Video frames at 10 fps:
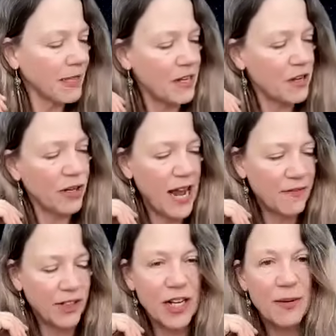And you're going to
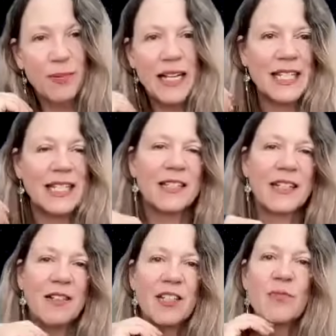have a lot of blessings
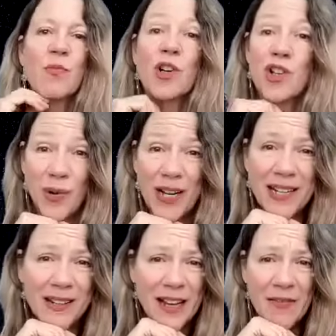and just more joy
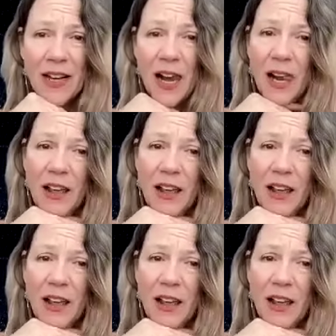in life.